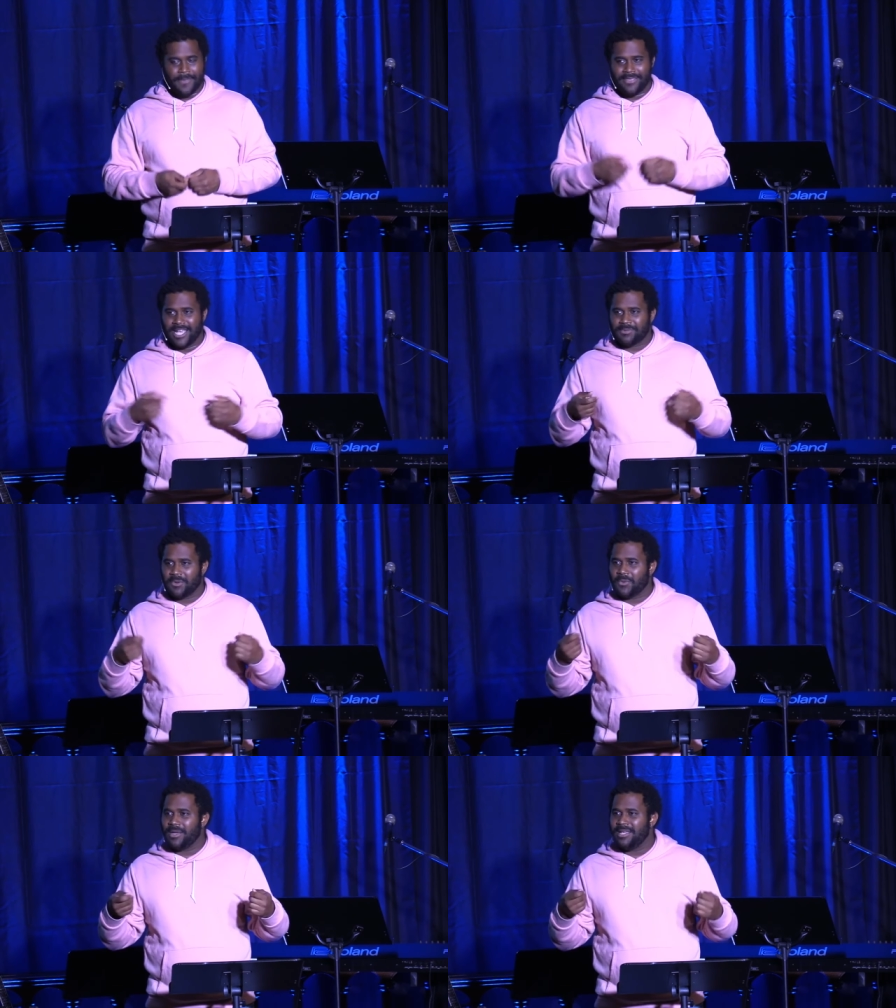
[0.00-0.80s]
And that's what
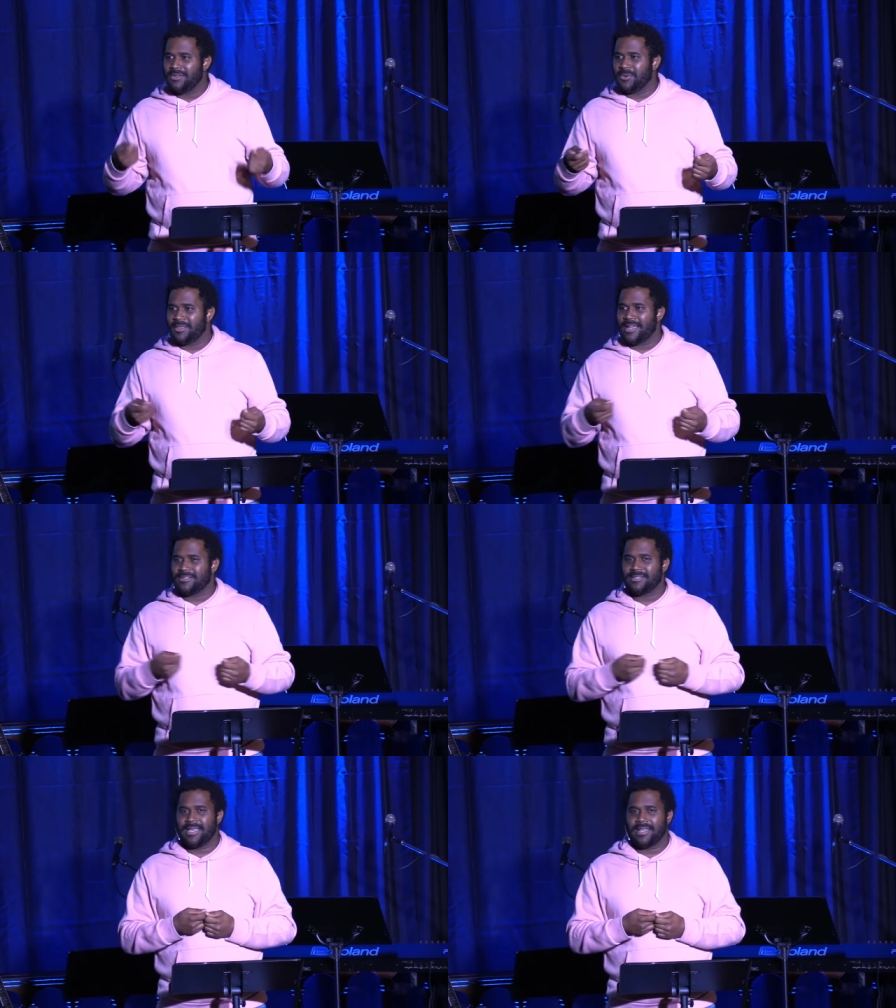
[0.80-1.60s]
we do with our
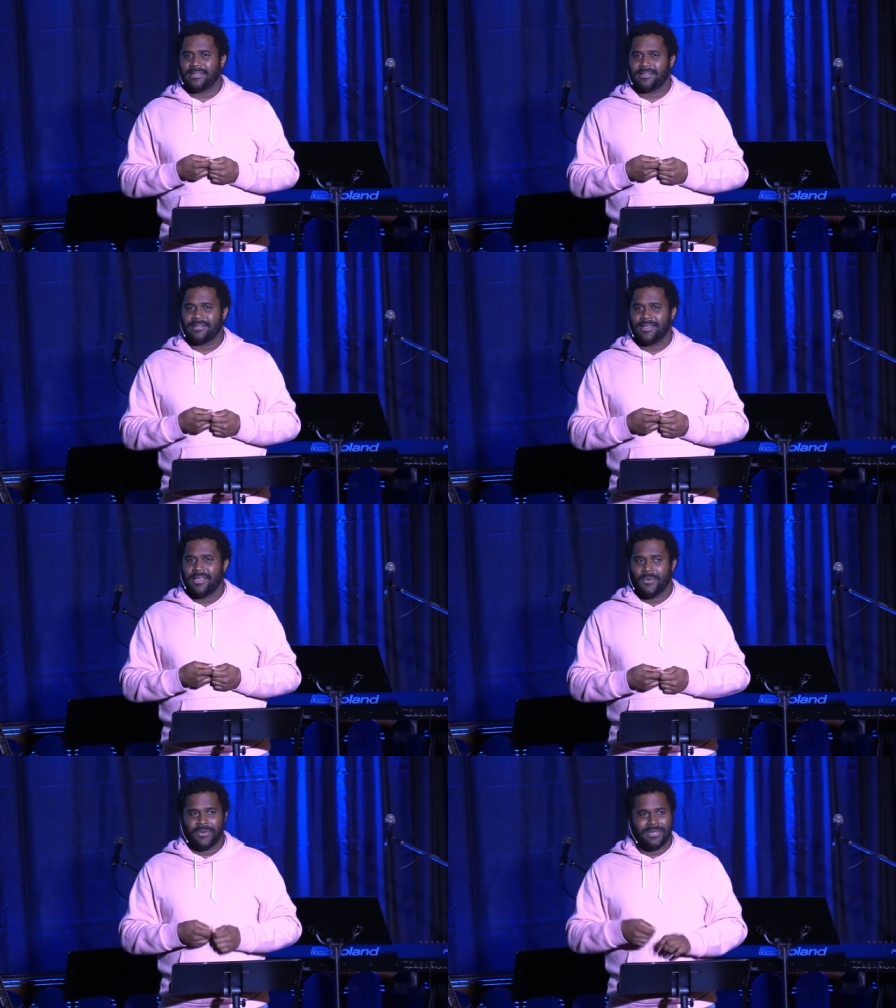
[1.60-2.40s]
sin.
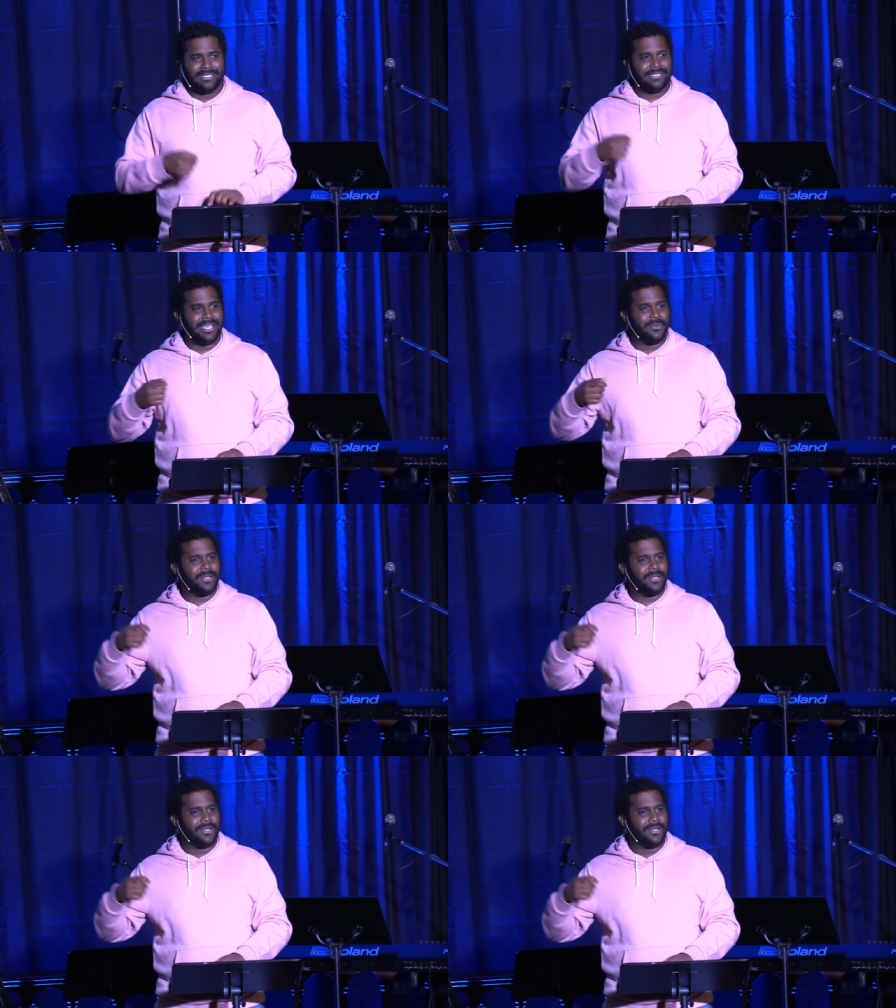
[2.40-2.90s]
When we sin,